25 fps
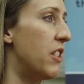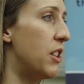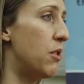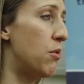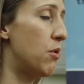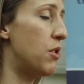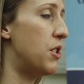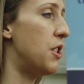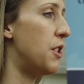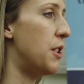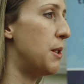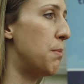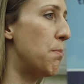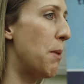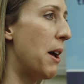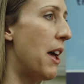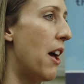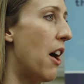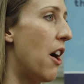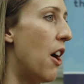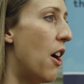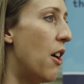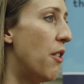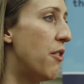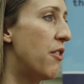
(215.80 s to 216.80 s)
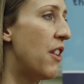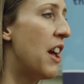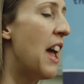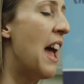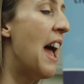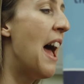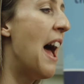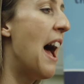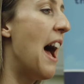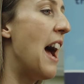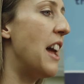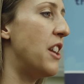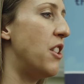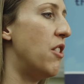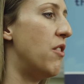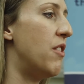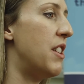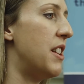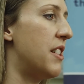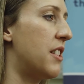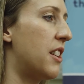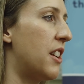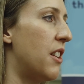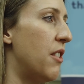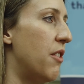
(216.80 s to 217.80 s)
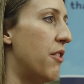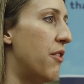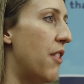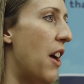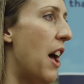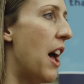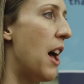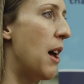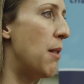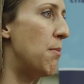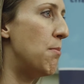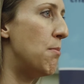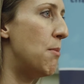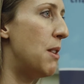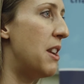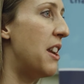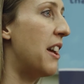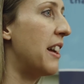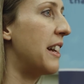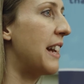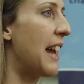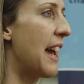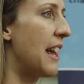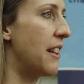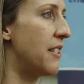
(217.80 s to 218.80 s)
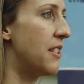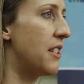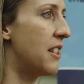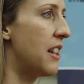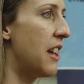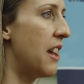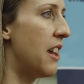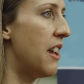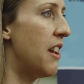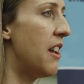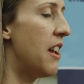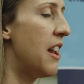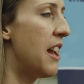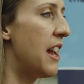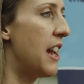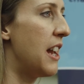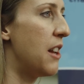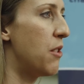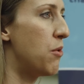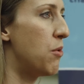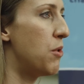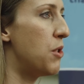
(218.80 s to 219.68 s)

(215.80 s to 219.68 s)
is reduced by half, and your risk of lung cancer is